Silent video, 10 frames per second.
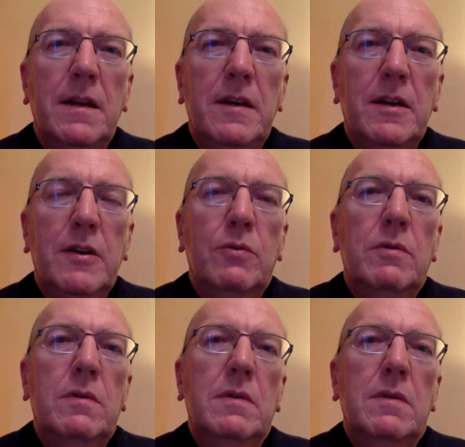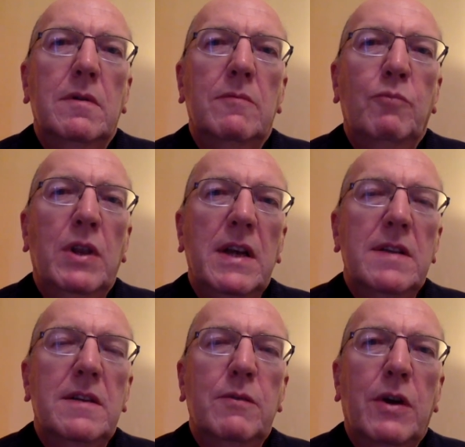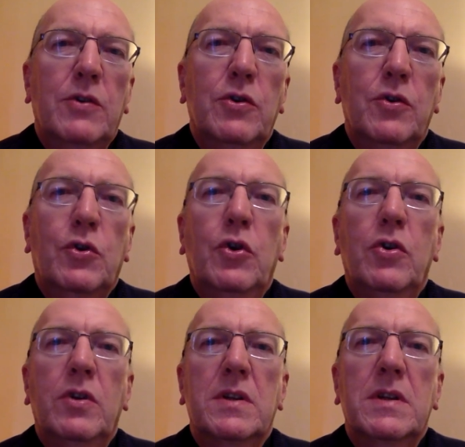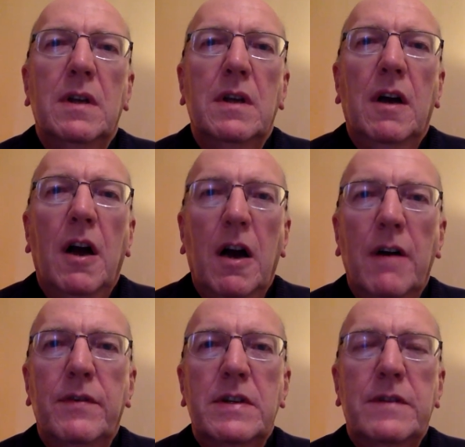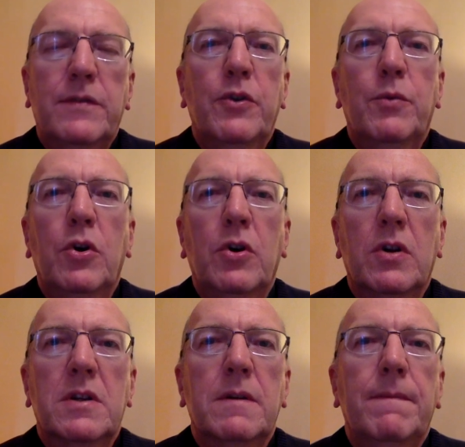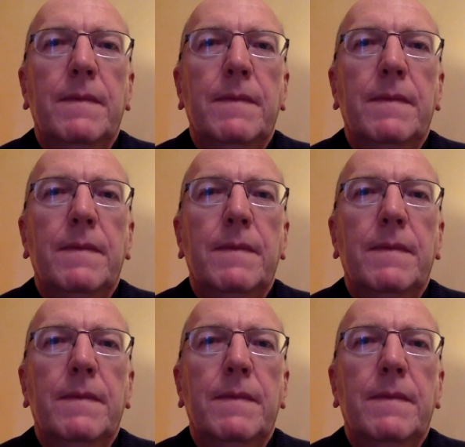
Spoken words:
who released a record called "Harvest for the World"